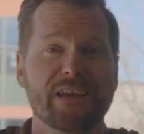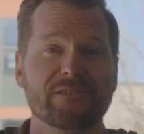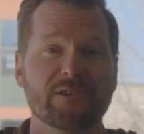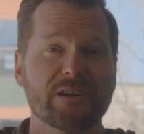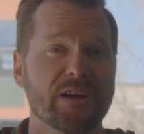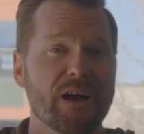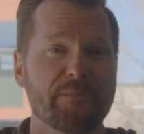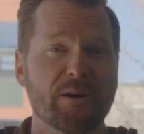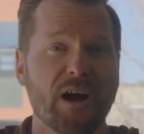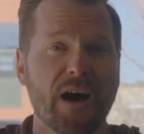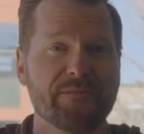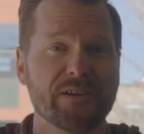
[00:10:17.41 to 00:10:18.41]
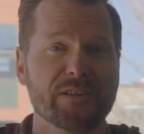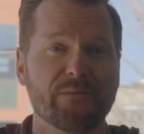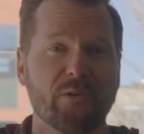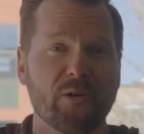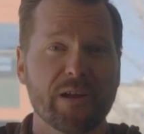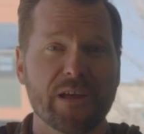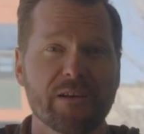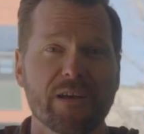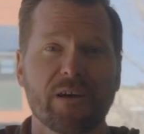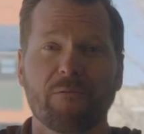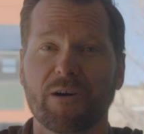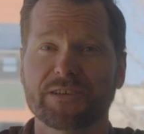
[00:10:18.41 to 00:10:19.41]
drink a cup of coffee in the morning,
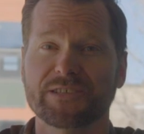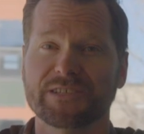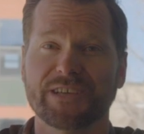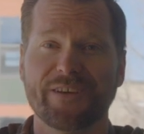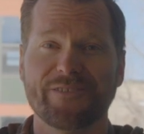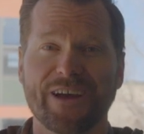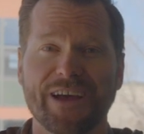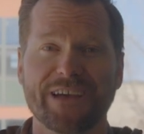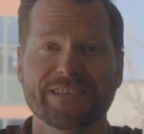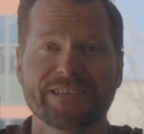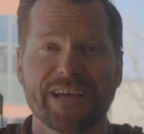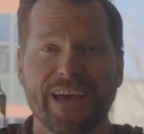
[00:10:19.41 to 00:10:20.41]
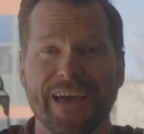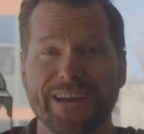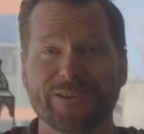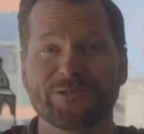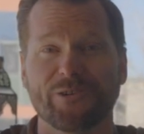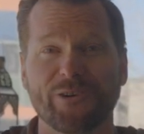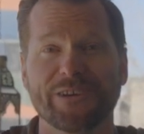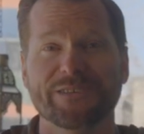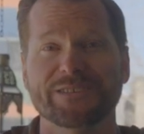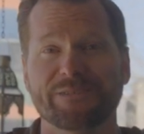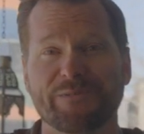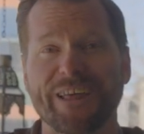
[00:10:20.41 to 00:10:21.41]
watch the sunrise, and enjoy
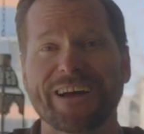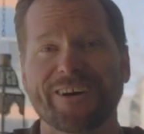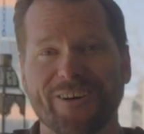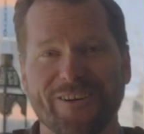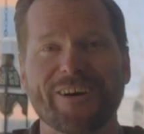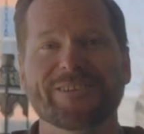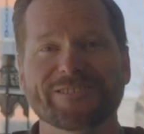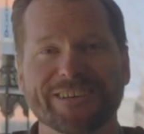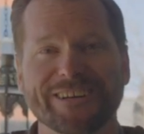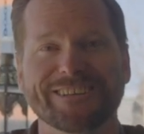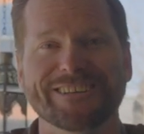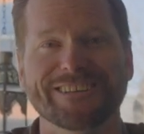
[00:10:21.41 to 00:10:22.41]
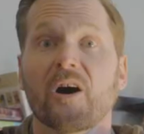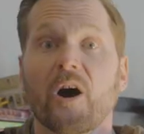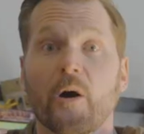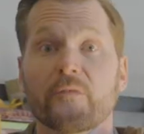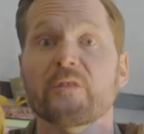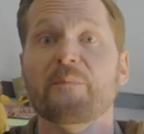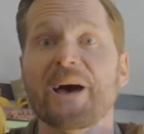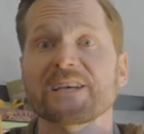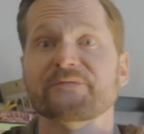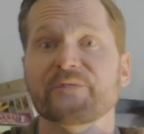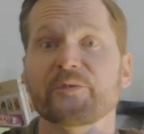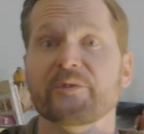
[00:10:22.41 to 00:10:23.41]
some of that Colorado sun. Over the
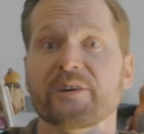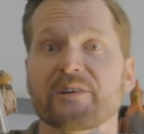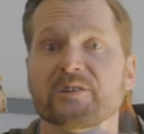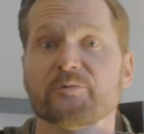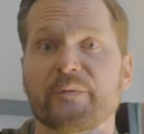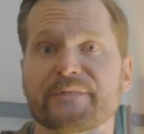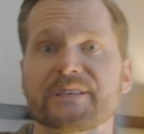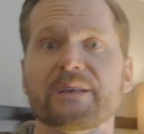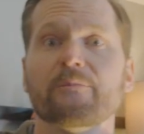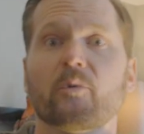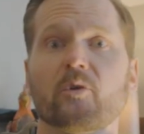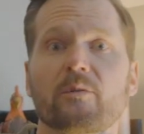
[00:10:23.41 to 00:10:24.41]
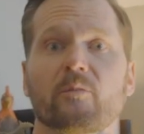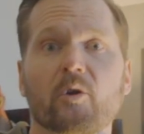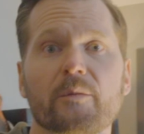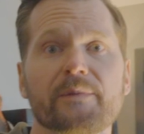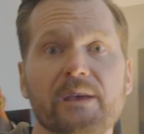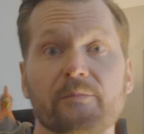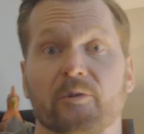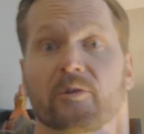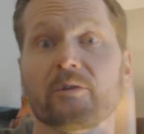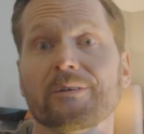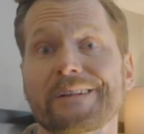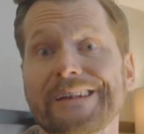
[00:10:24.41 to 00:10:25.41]
past few years, we've seen more and more
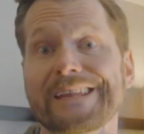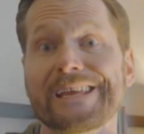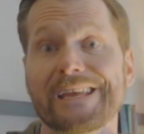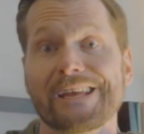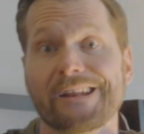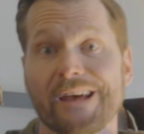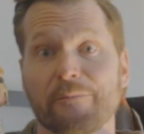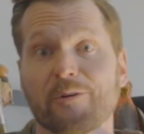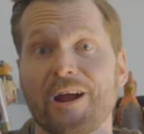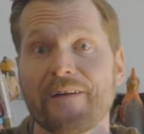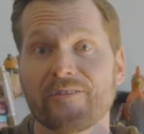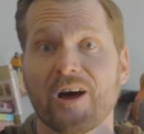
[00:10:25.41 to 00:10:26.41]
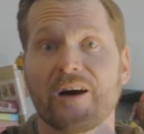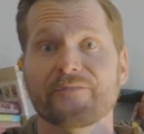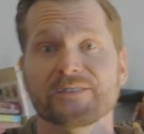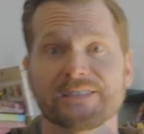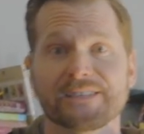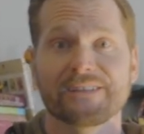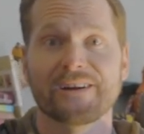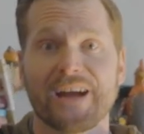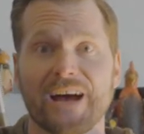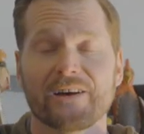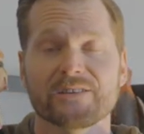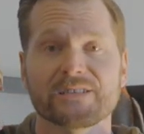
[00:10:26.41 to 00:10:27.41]
people need a private office in their
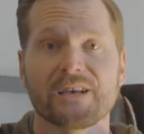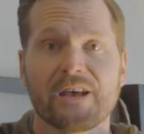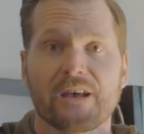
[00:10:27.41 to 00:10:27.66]
house.